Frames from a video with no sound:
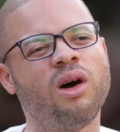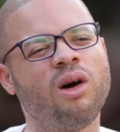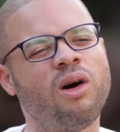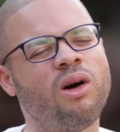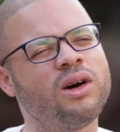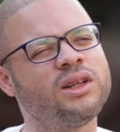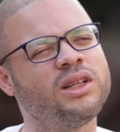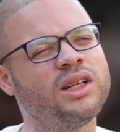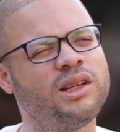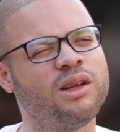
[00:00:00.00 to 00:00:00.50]

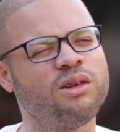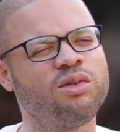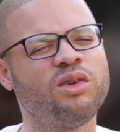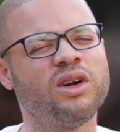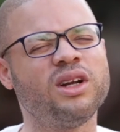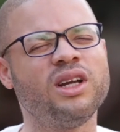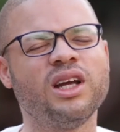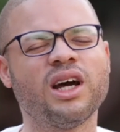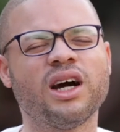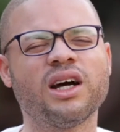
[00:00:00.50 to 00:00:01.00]
all the
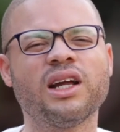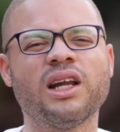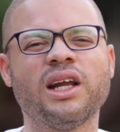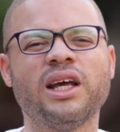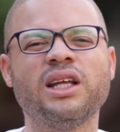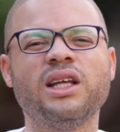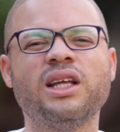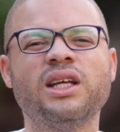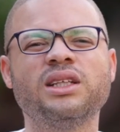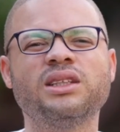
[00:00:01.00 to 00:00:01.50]
different young
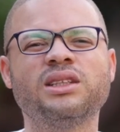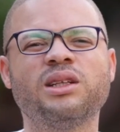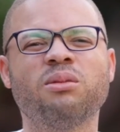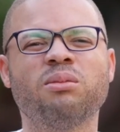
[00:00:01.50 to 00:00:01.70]
ladies,